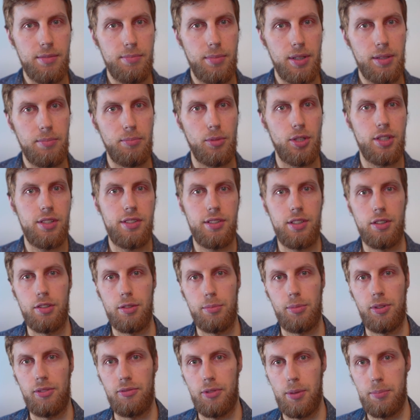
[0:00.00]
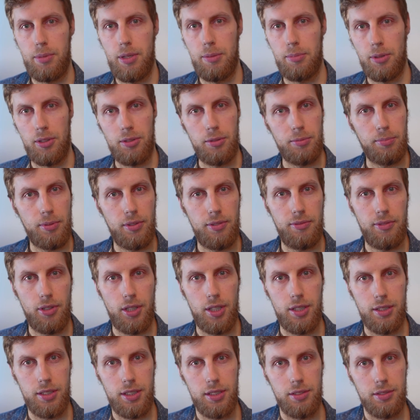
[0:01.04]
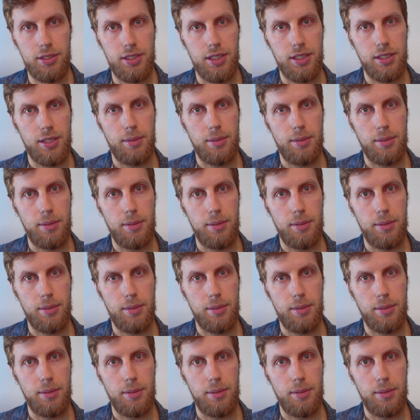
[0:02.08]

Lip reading: but more suitable for people who prefer using